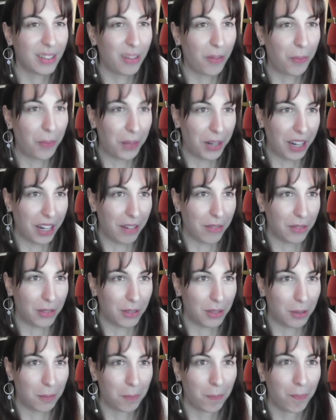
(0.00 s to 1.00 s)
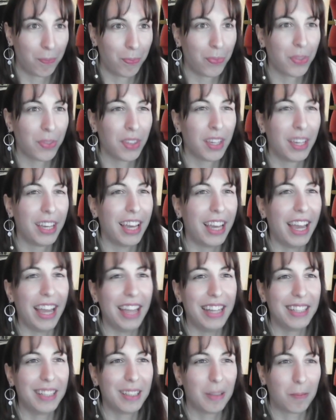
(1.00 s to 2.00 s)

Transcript: whatever. And